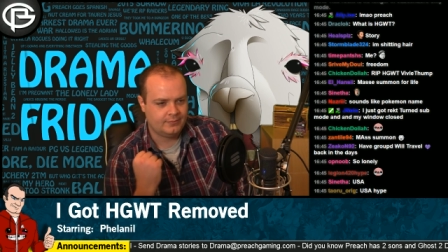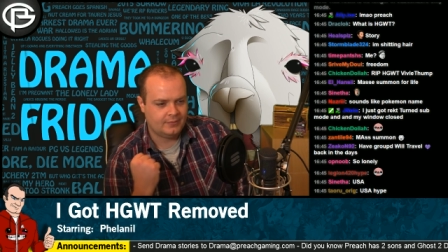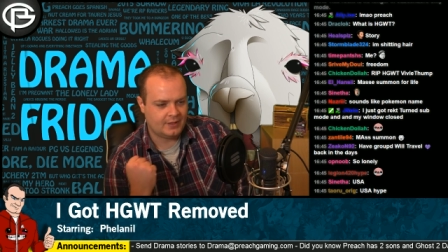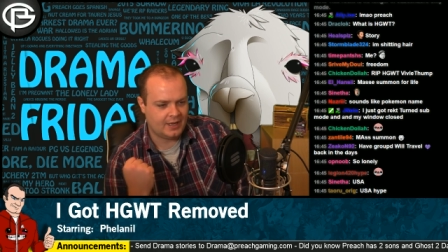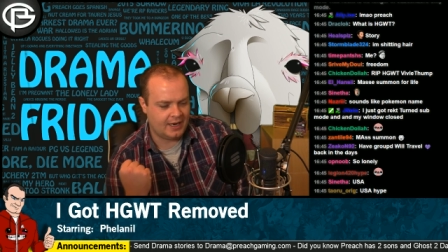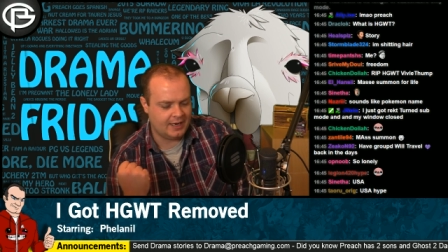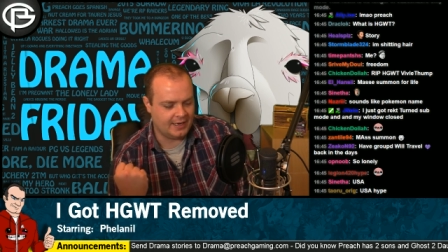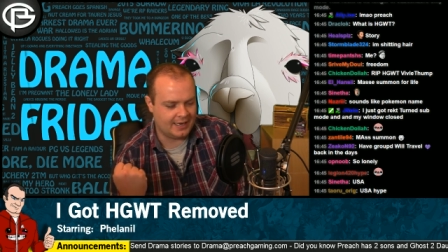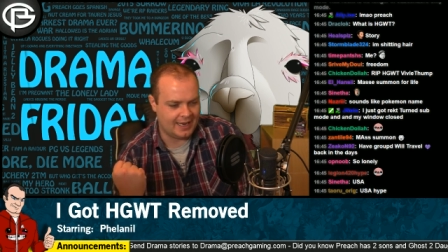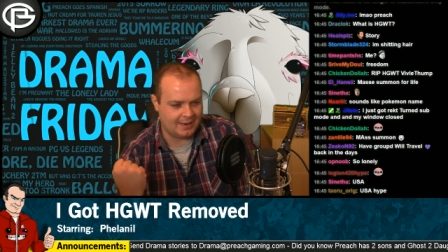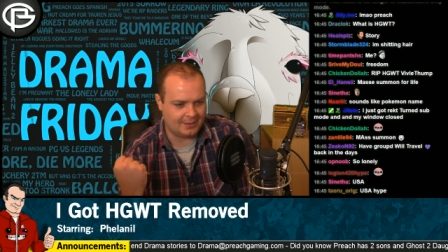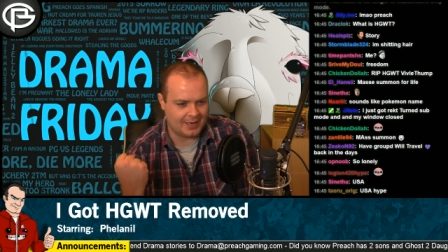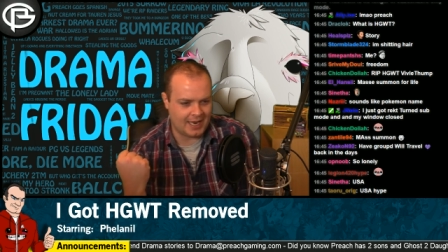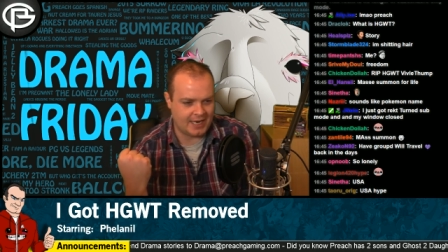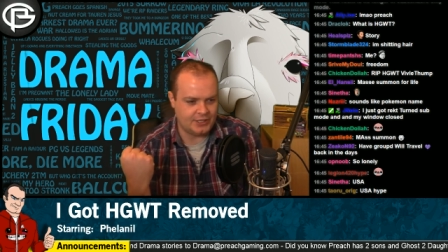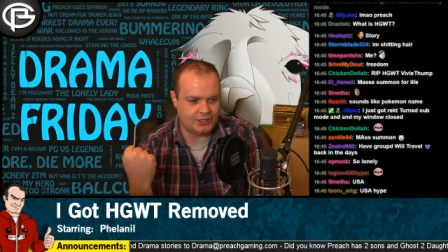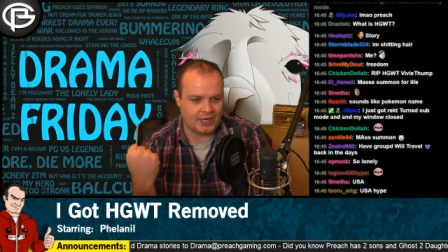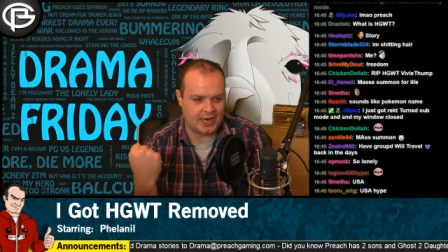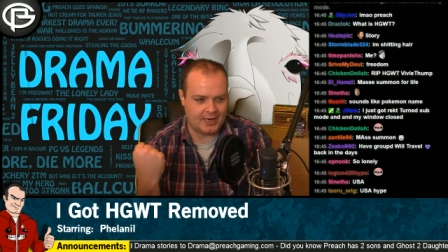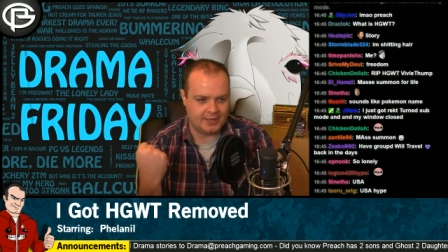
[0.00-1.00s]
And it kept getting
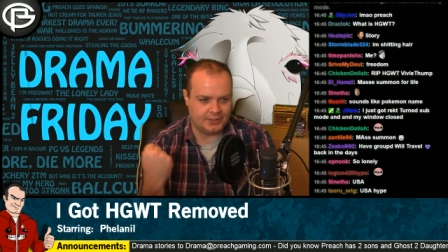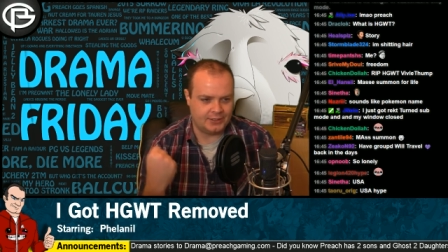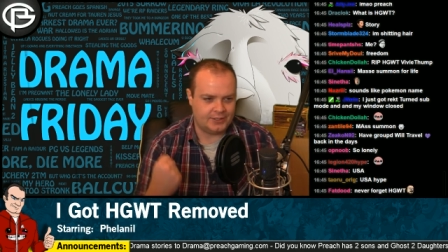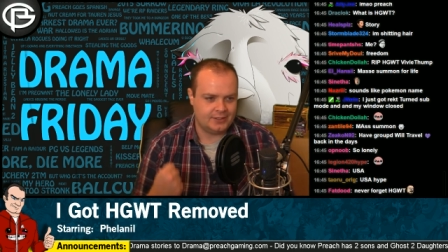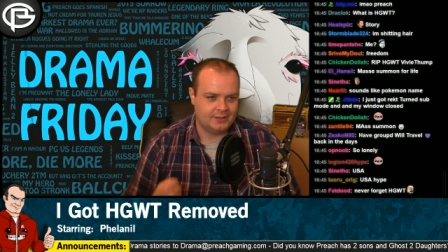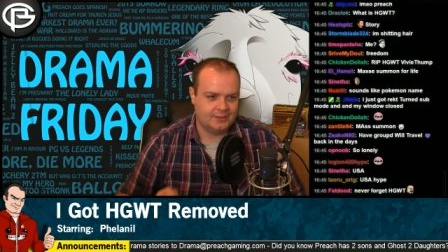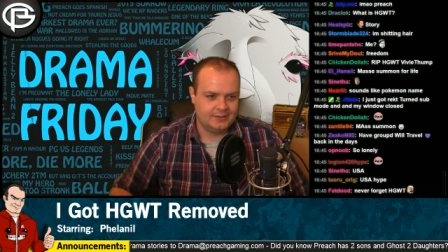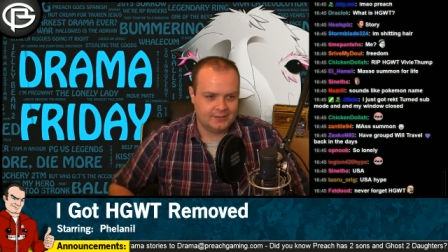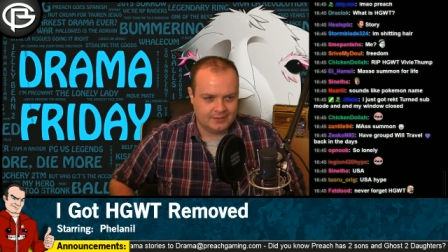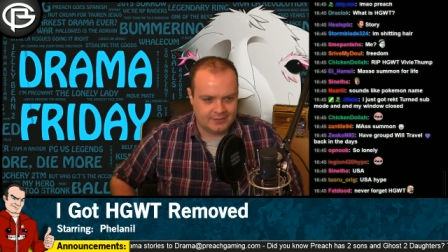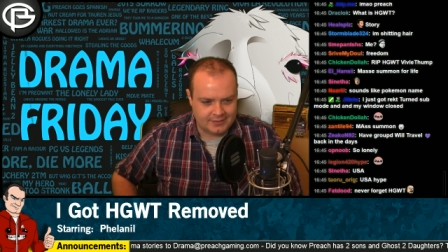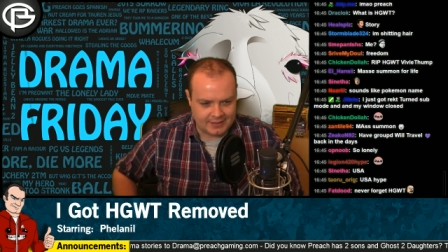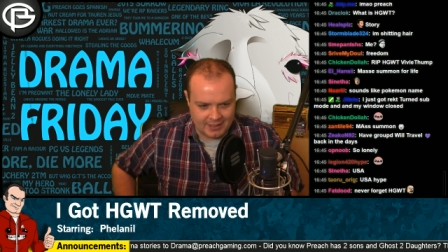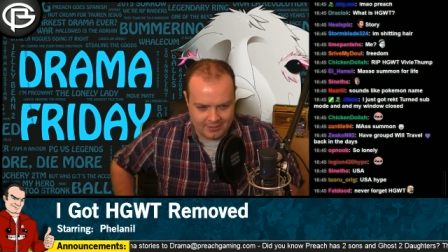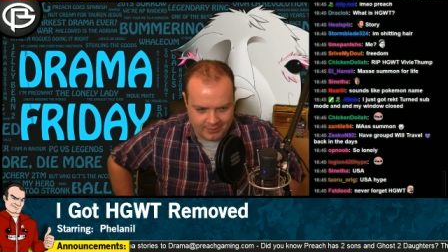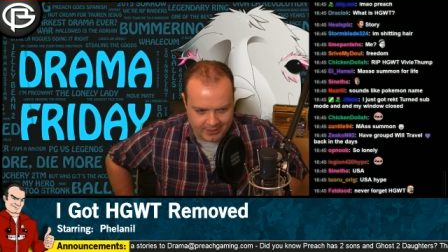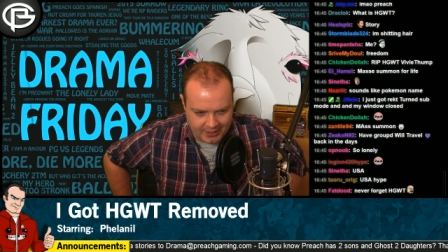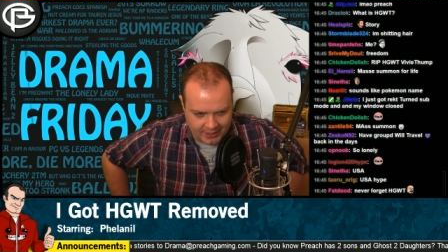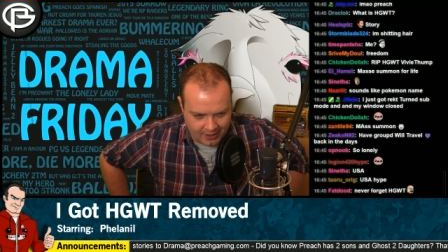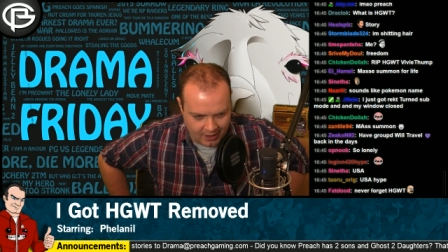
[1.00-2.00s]
changed. Does
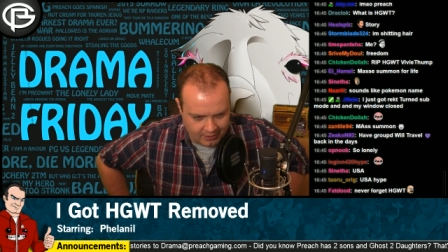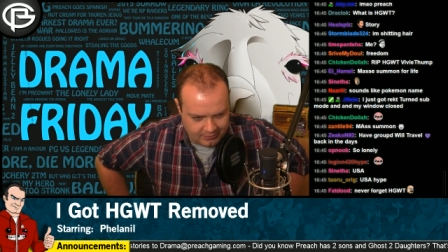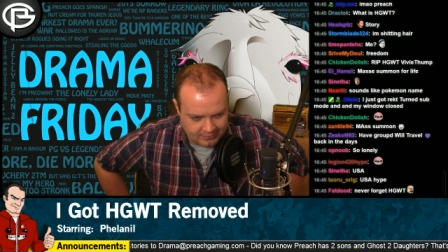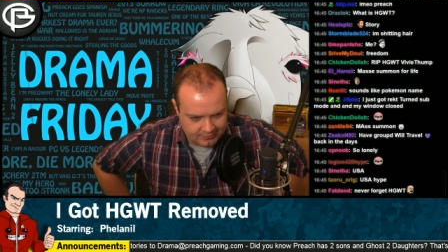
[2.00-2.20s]
anybody know?